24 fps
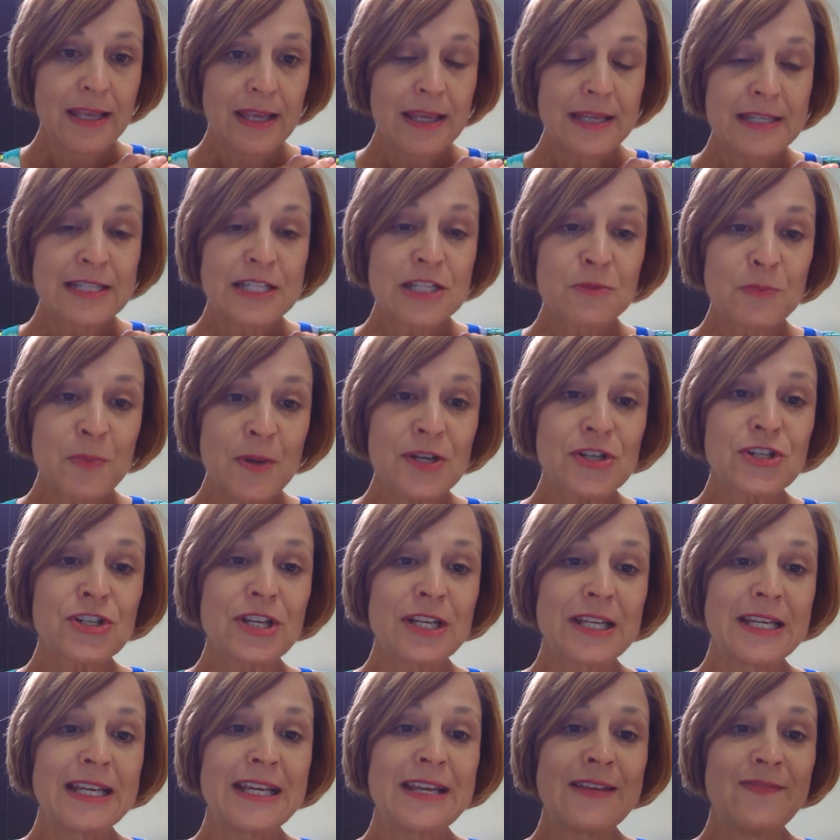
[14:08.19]

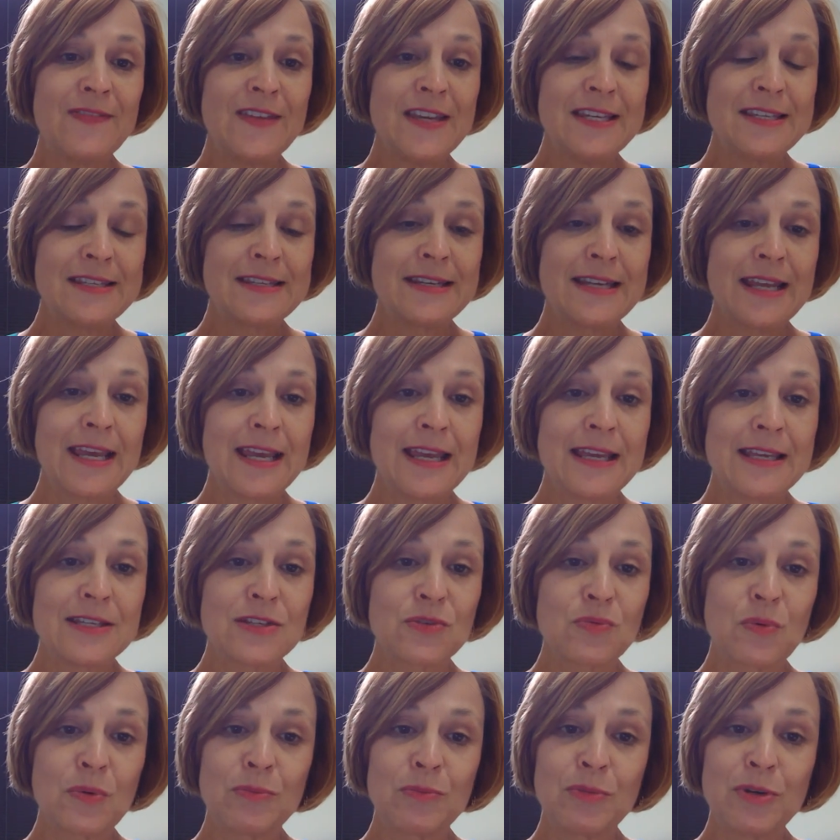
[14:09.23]
especially in these days
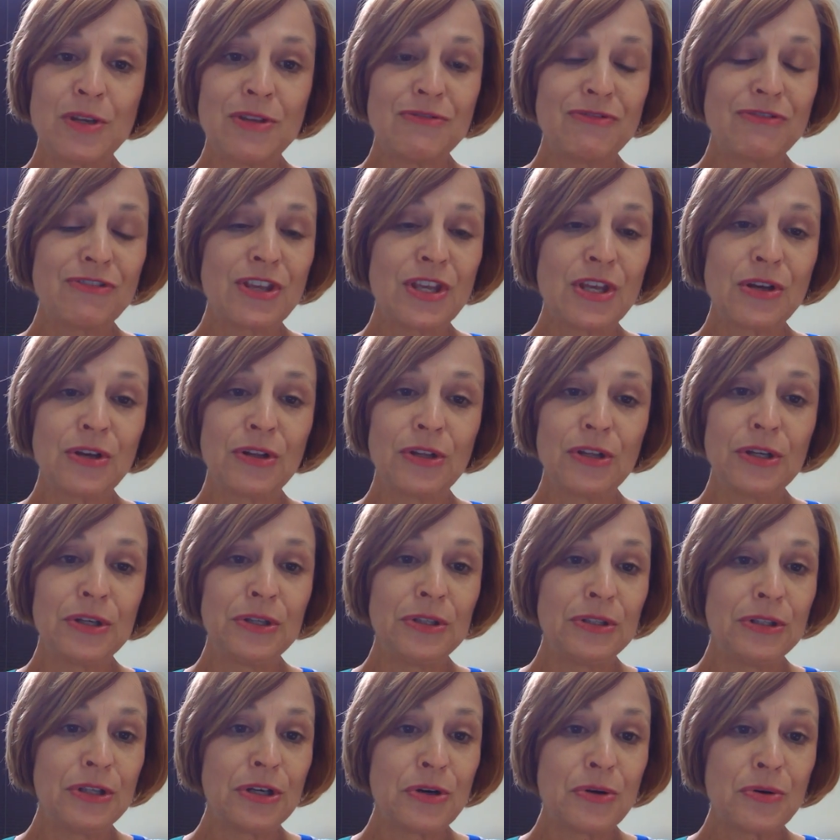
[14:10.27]
when we feel
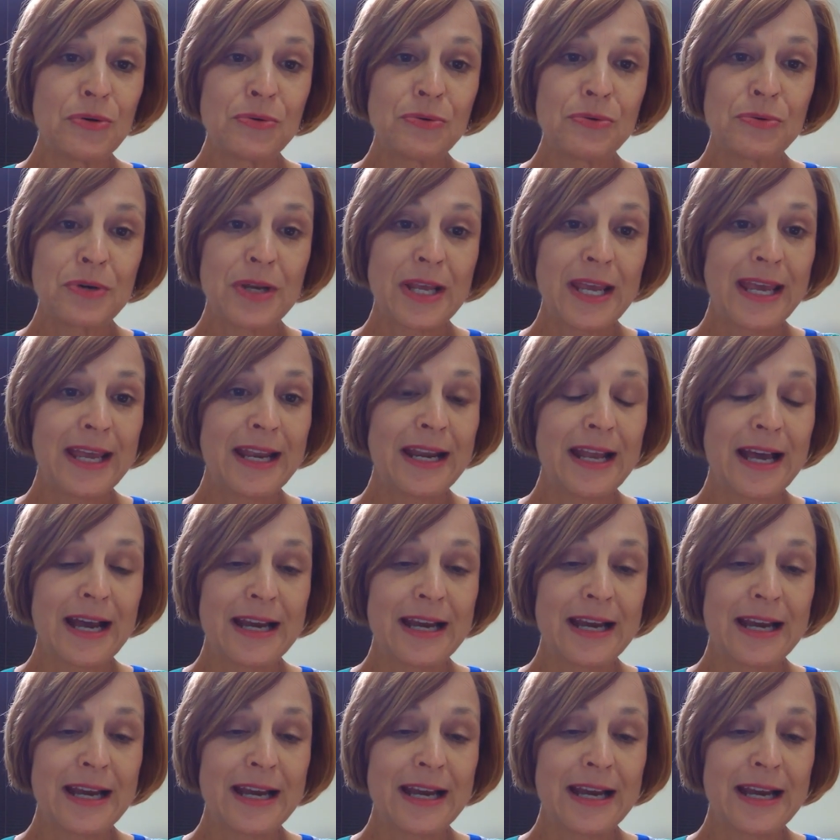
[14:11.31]
alone and